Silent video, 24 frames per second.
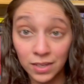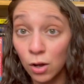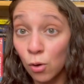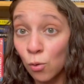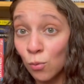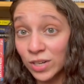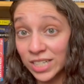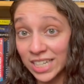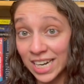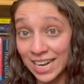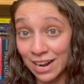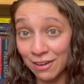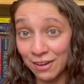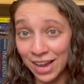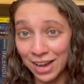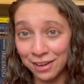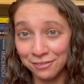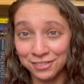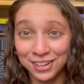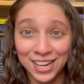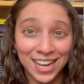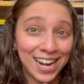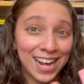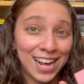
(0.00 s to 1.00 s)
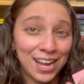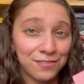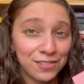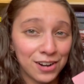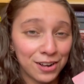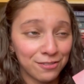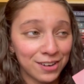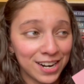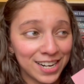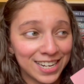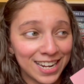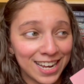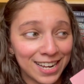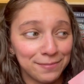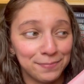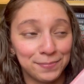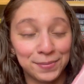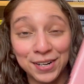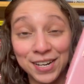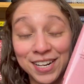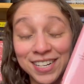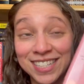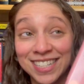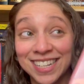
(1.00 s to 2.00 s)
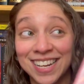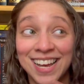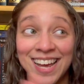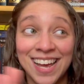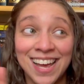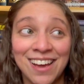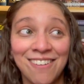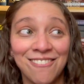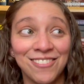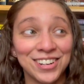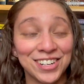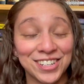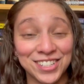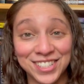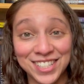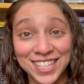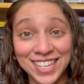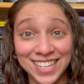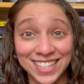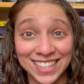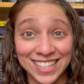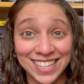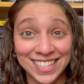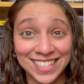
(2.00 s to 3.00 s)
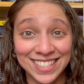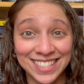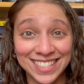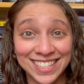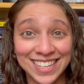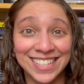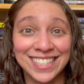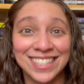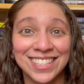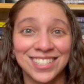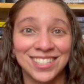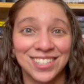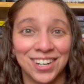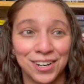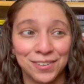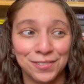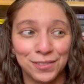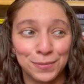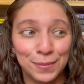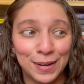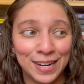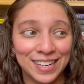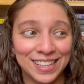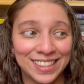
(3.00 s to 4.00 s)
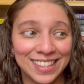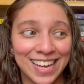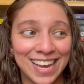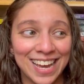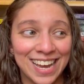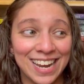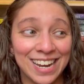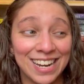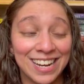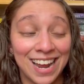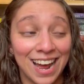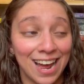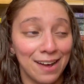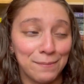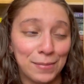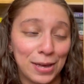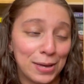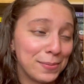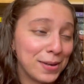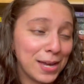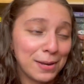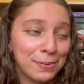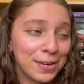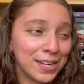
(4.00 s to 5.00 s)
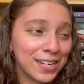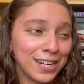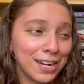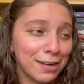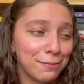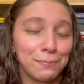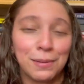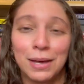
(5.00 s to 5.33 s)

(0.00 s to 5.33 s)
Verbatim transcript: which I now have, and I have not read yet, but when you're seeing this, it's the start of the month, and maybe I pick it up.